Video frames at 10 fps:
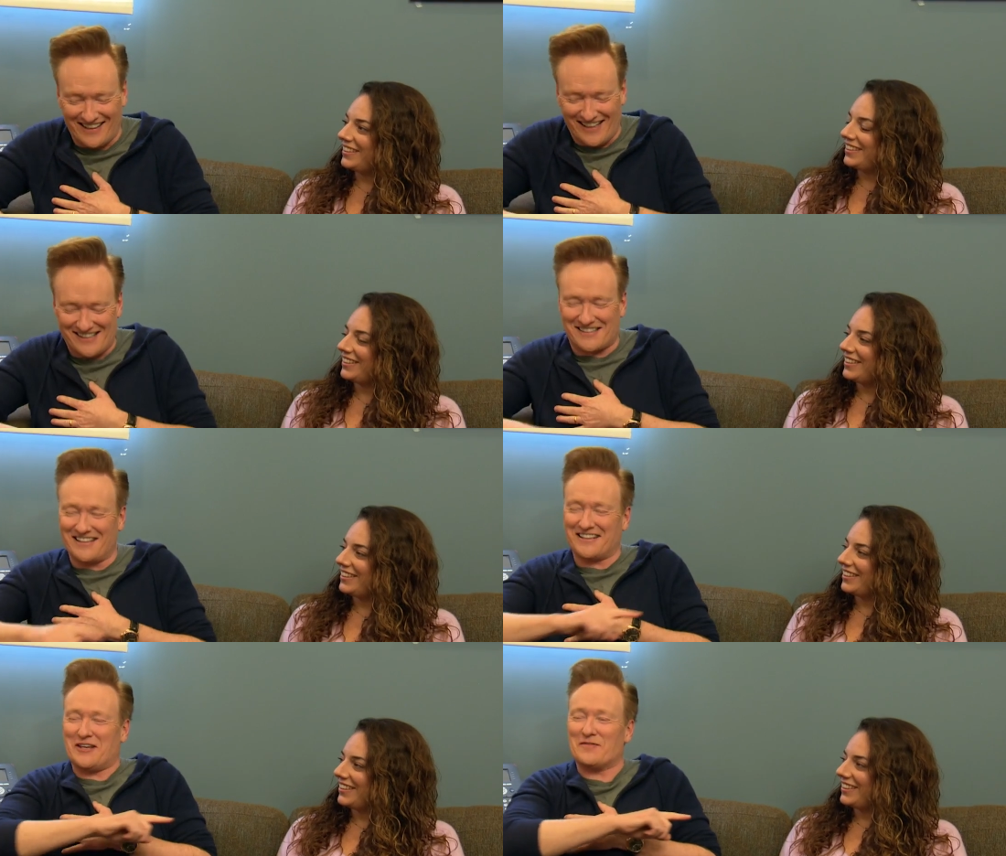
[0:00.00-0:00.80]
Speaker 1: I
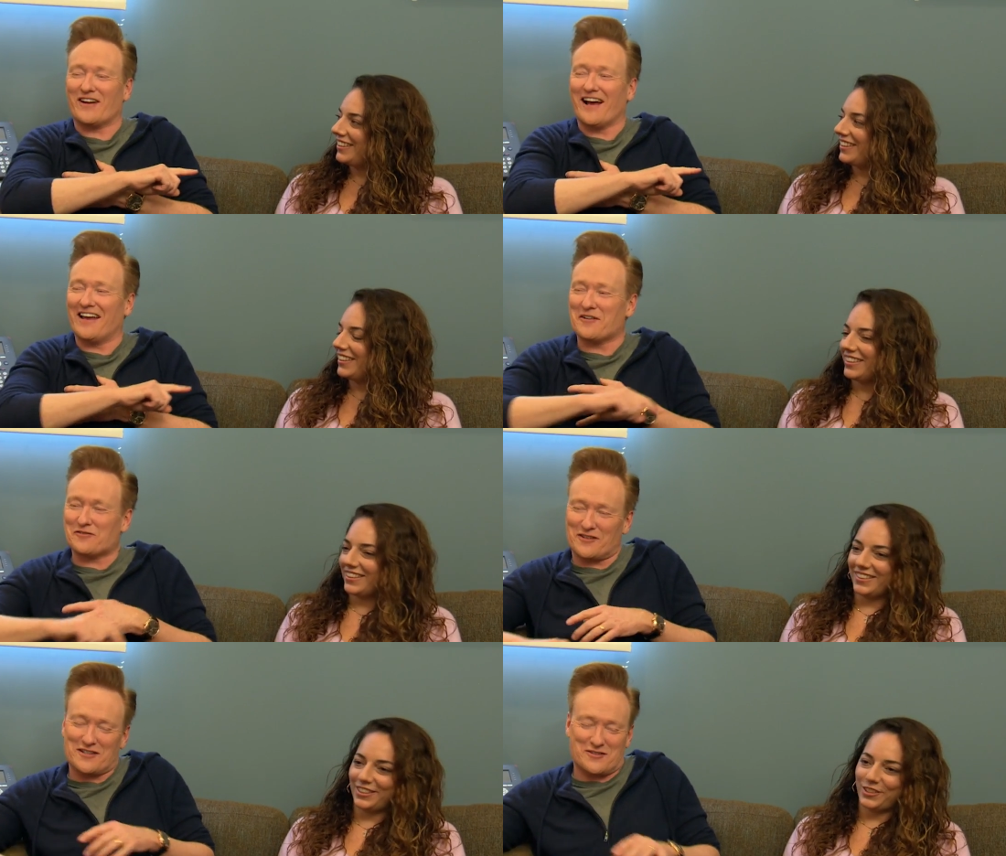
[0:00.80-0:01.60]
said, keep an eye
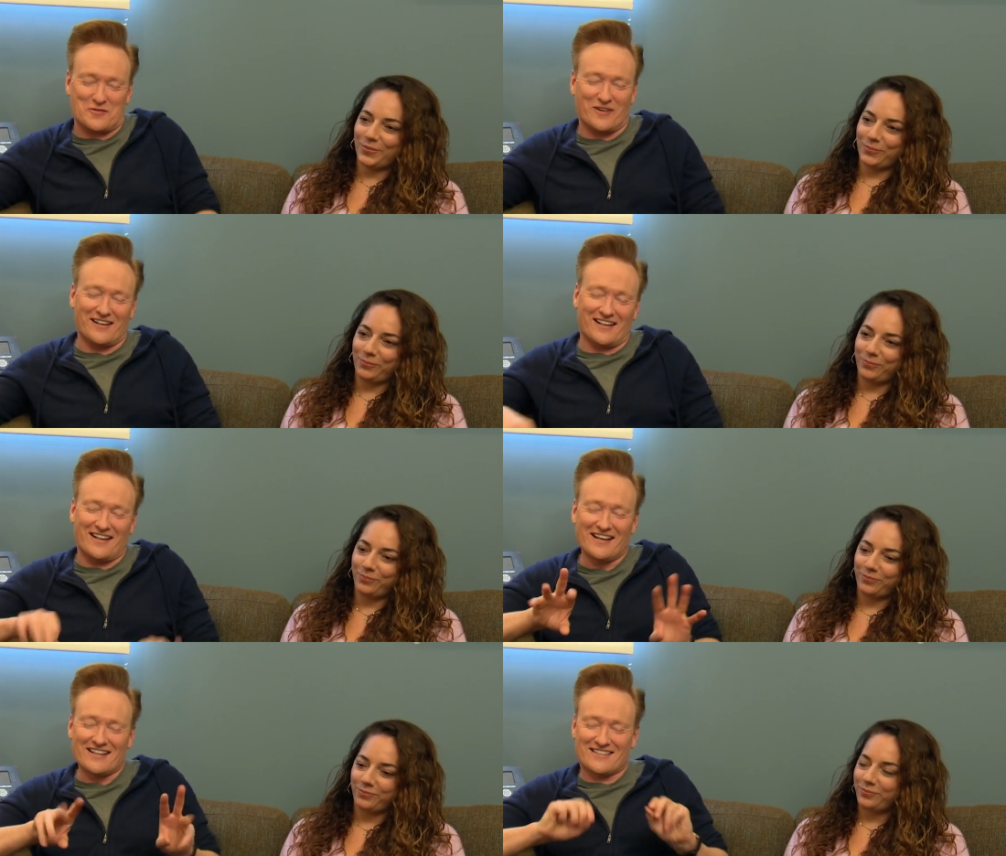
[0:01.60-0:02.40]
out for this one.
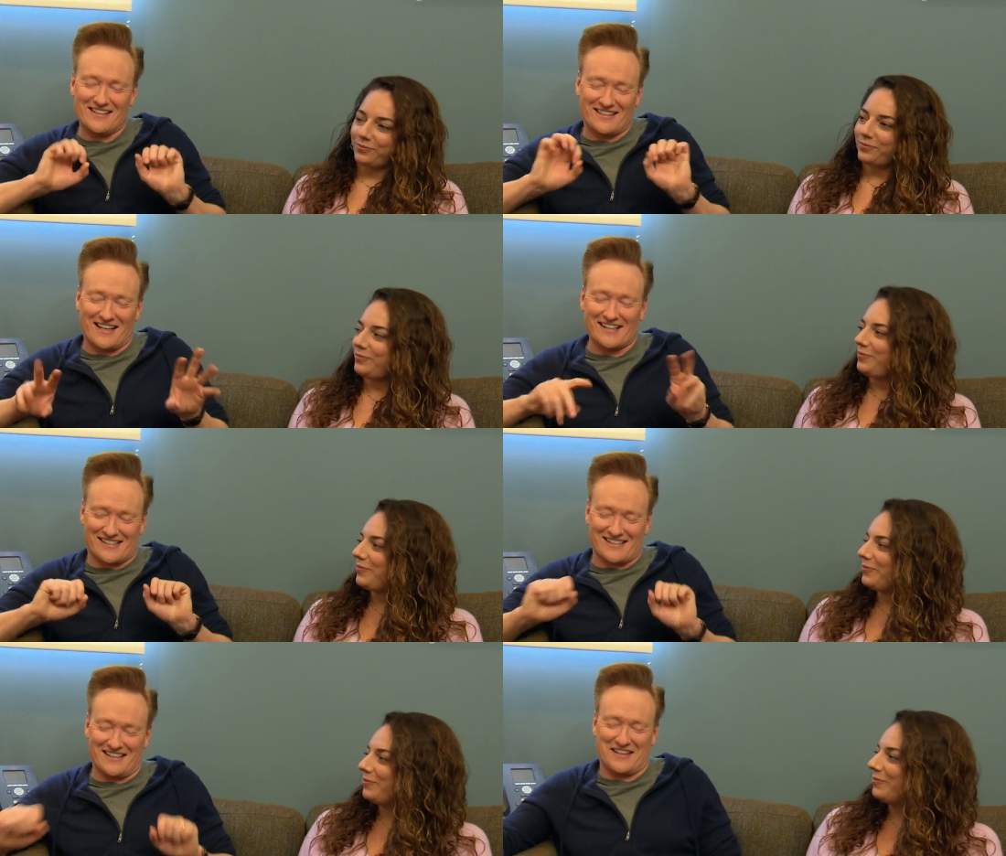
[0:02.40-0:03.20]
Mm. She's
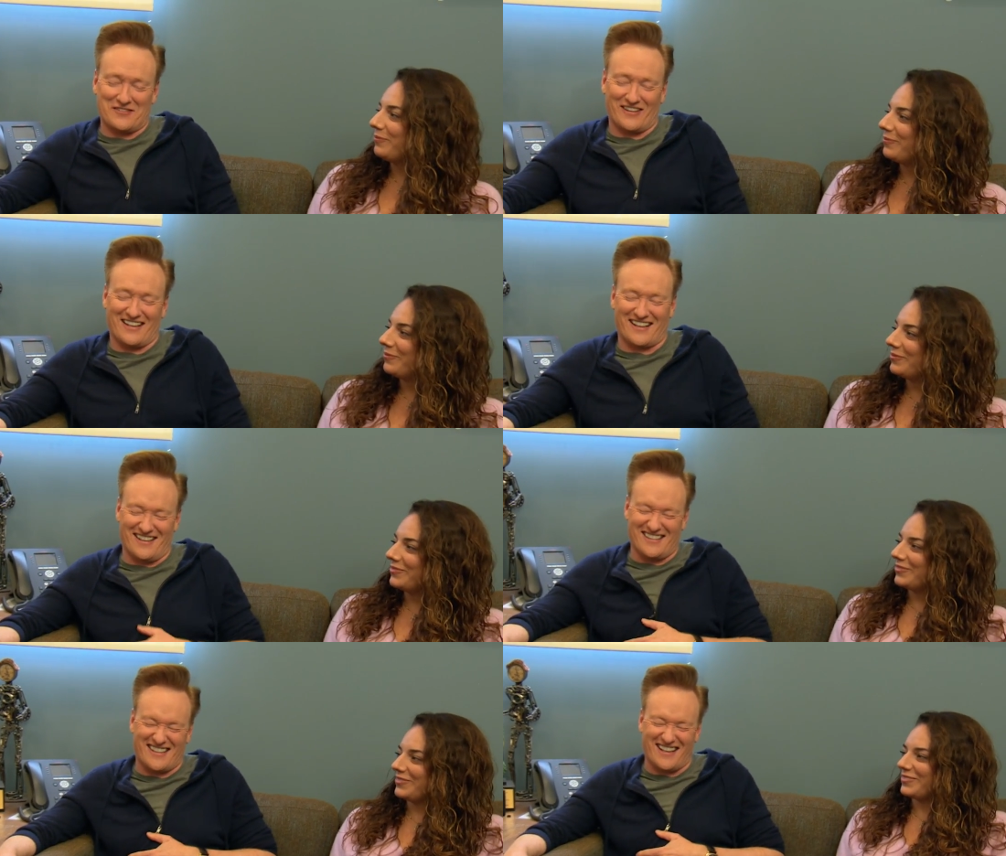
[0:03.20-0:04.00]
got sticky
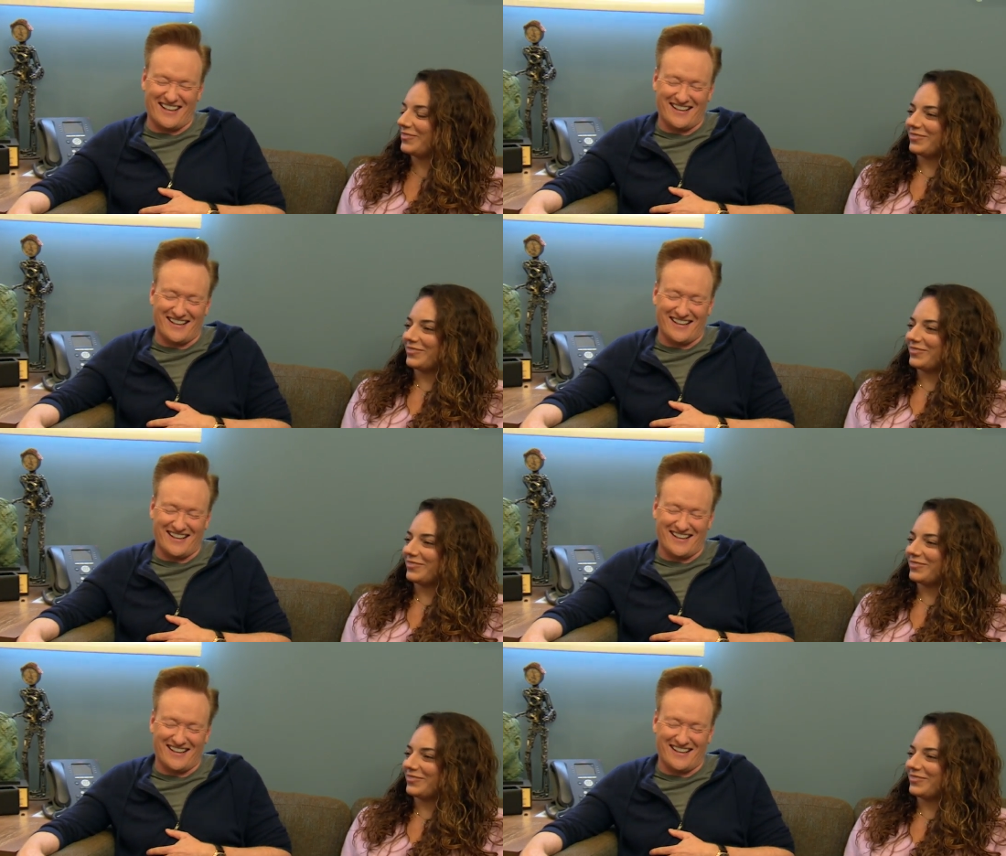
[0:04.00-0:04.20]
fingers. Mm.